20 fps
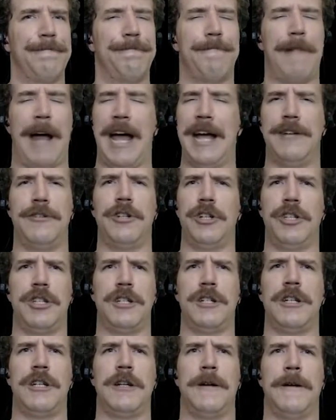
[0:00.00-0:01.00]

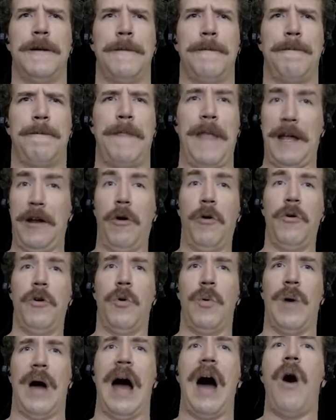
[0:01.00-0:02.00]
I don't
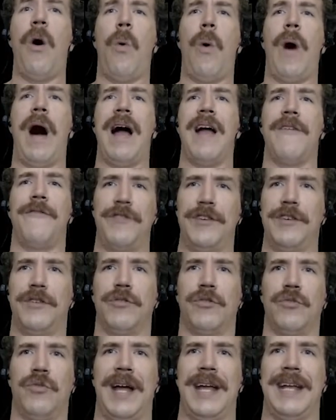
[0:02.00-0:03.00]
know how I feel
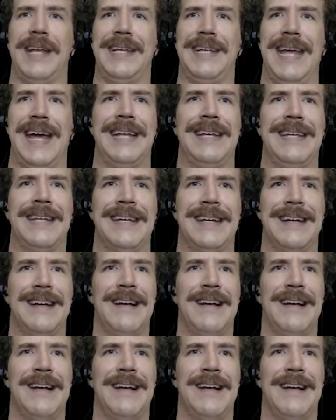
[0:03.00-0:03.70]
quite yet.